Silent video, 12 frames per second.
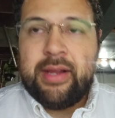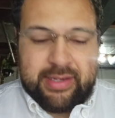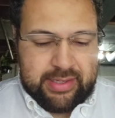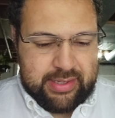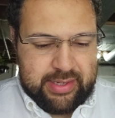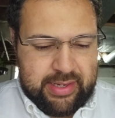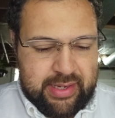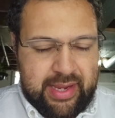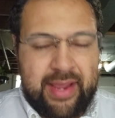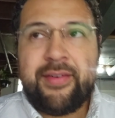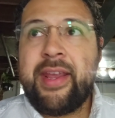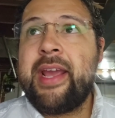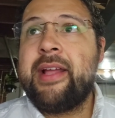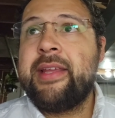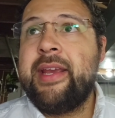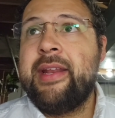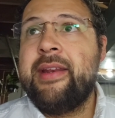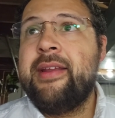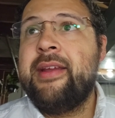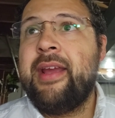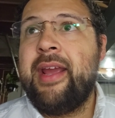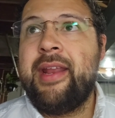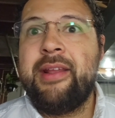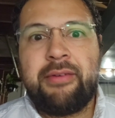Evangelion,
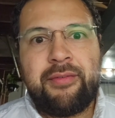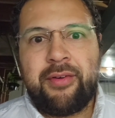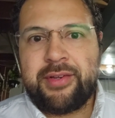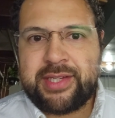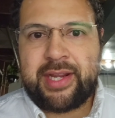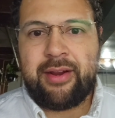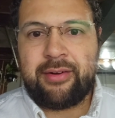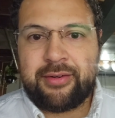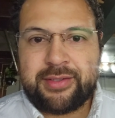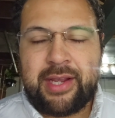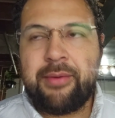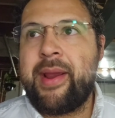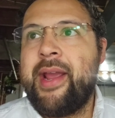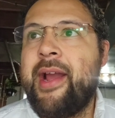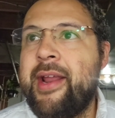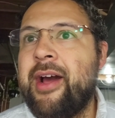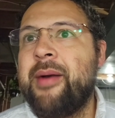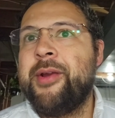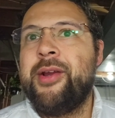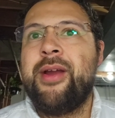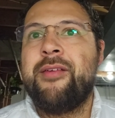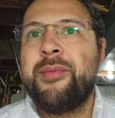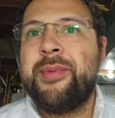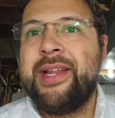and it refers to characters like Rei Ayanami,
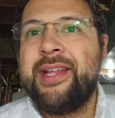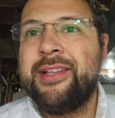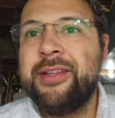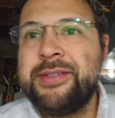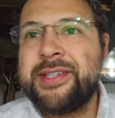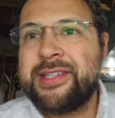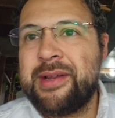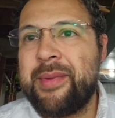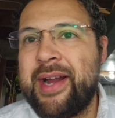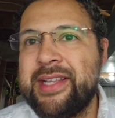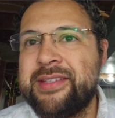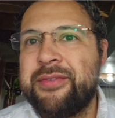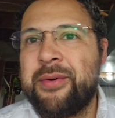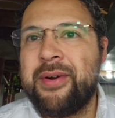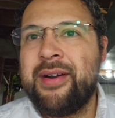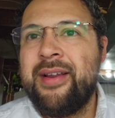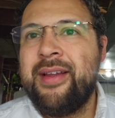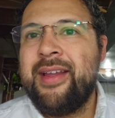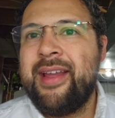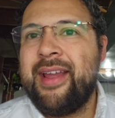who everybody loses their minds for.